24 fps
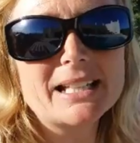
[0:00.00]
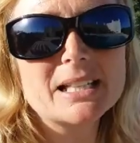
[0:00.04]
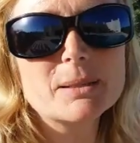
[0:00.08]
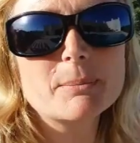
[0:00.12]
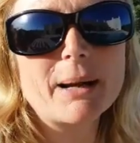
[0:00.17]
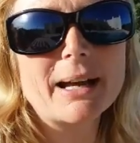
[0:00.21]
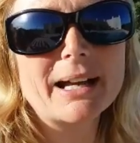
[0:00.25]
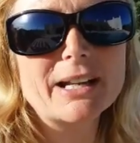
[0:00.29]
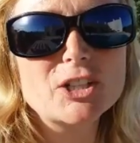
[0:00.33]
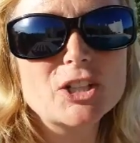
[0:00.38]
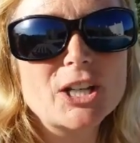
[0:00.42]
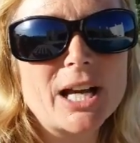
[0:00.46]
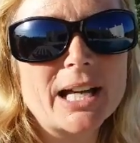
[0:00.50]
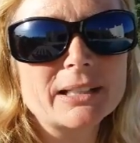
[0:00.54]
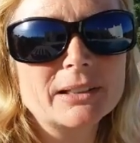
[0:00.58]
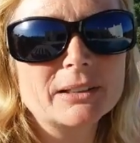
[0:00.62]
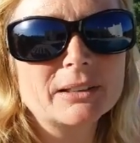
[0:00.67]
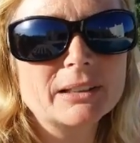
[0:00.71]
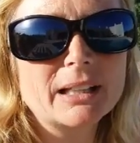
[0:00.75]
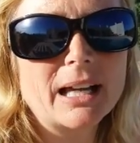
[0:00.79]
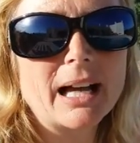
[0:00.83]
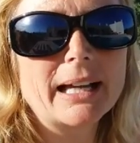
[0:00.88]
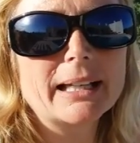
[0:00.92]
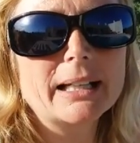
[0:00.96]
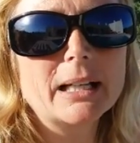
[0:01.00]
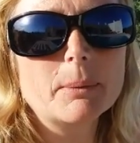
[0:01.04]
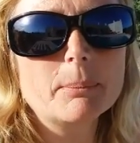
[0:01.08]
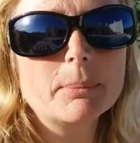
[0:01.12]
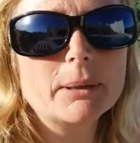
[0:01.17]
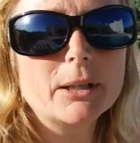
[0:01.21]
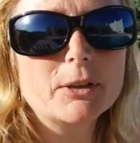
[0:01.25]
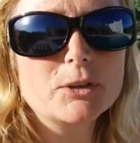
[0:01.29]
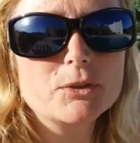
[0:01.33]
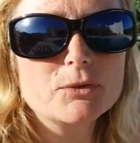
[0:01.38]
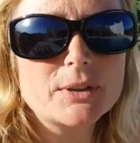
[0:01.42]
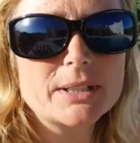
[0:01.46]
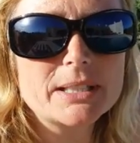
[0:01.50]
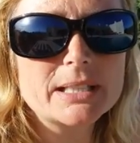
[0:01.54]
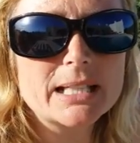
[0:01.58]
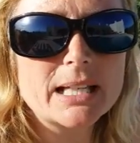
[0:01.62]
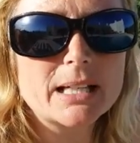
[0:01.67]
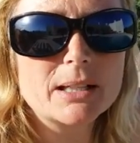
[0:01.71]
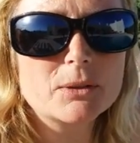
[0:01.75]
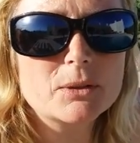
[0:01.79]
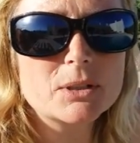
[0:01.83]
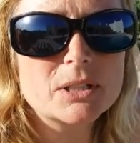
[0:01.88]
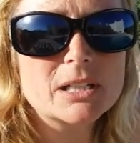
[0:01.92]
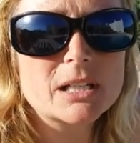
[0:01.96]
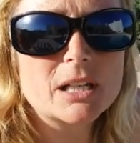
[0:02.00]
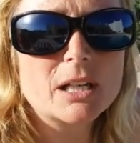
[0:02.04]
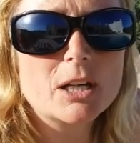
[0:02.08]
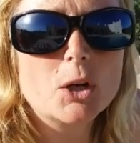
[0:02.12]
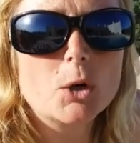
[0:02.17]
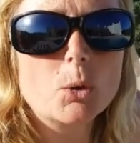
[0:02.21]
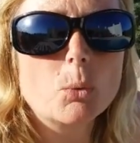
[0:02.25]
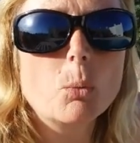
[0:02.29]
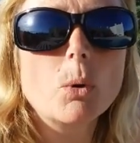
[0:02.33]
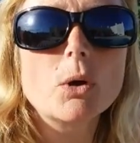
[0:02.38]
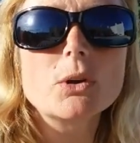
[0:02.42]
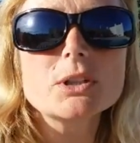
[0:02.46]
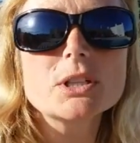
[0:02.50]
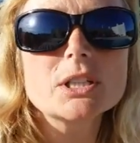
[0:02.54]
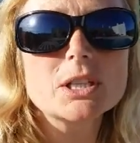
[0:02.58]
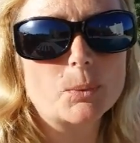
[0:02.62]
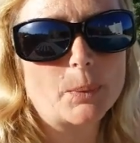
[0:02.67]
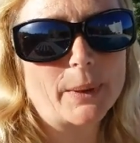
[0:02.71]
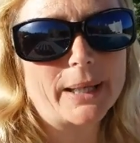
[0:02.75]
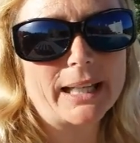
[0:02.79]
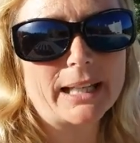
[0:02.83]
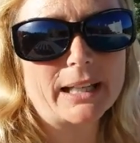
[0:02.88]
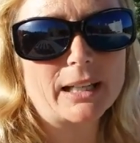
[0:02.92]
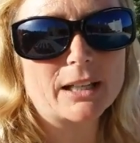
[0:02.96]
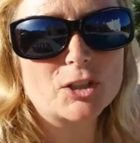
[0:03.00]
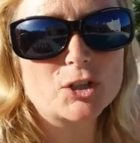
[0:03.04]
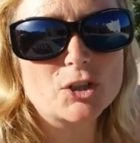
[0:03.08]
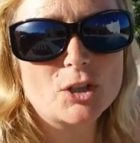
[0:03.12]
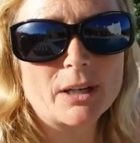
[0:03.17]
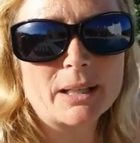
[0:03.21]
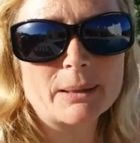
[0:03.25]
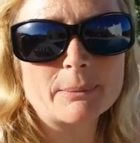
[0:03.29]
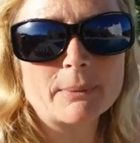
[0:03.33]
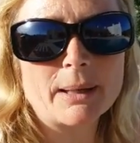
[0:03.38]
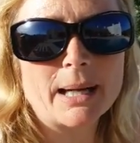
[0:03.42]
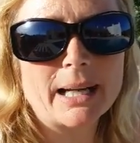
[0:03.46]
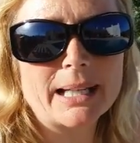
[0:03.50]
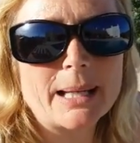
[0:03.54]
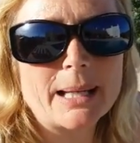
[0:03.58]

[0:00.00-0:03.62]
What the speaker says: to my channel, I upload videos once a week showing my